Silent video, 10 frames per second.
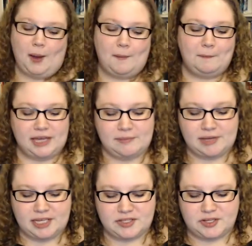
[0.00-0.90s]

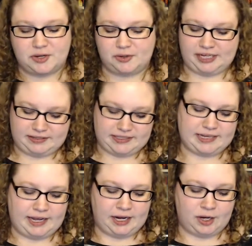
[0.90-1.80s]
Baby, it's cold
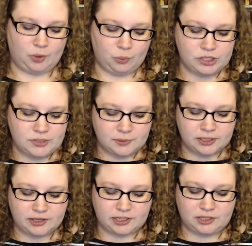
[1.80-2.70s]
outside. Which
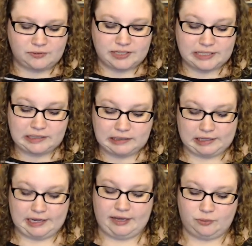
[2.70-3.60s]
book that you didn't
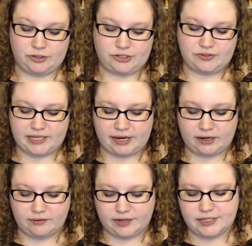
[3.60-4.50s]
like would you
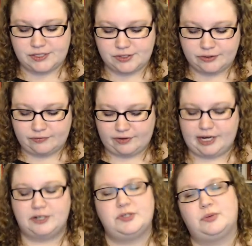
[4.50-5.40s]
sacrifice to a
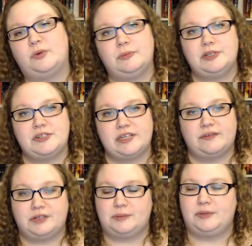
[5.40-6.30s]
fire to warm
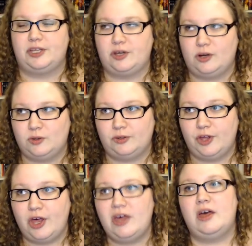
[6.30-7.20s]
yourself up in the cold?
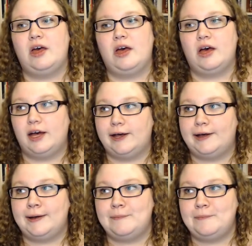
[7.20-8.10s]

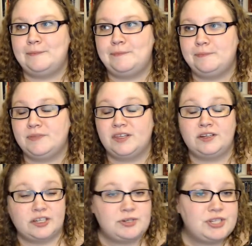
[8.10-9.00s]
Um,
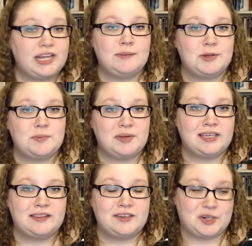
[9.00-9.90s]
no shame, it'd
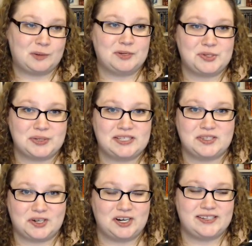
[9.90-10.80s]
be The Dark Between
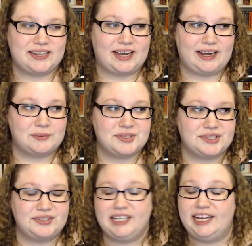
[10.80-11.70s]
Stars. I
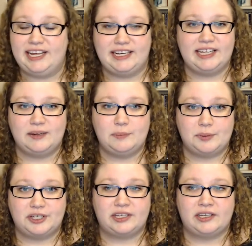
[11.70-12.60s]
absolutely hated that
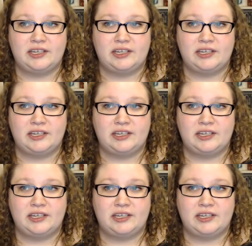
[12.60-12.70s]
book.